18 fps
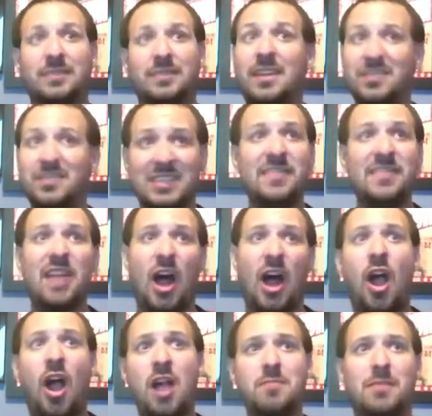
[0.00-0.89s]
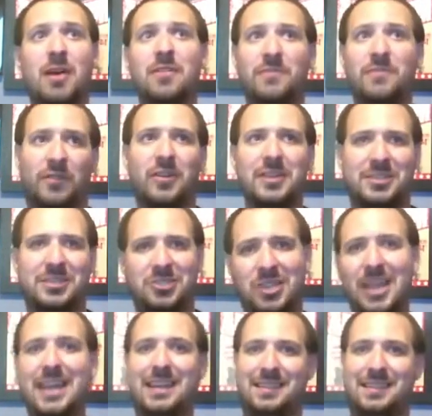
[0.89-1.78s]
There's even a hard mode for a
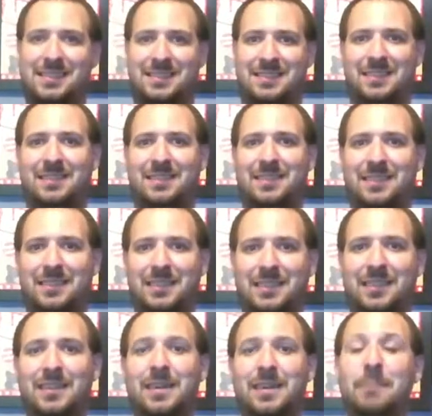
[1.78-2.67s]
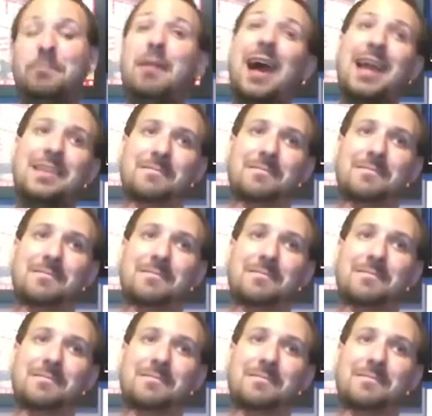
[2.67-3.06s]
cheat. But